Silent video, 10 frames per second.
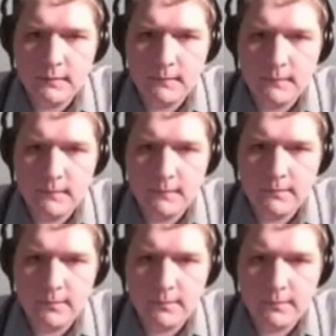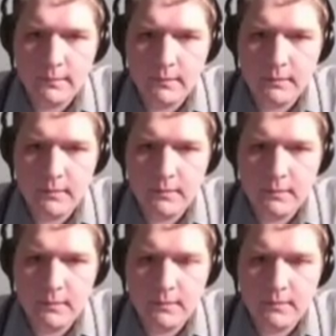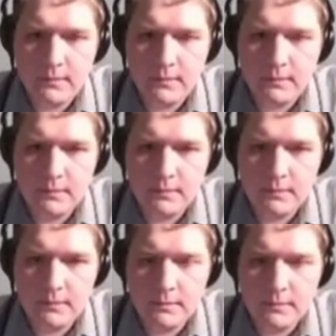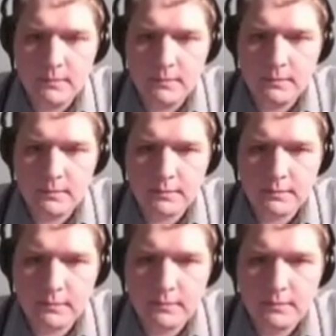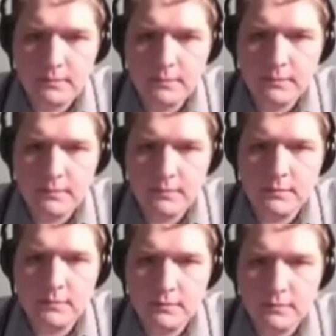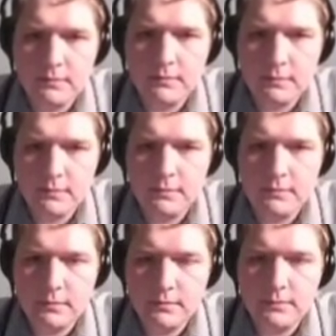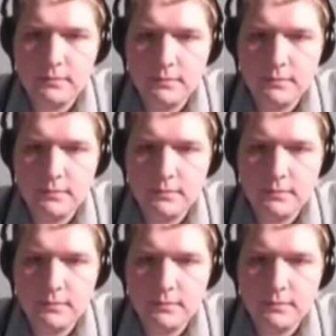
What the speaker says: The person shown says nothing.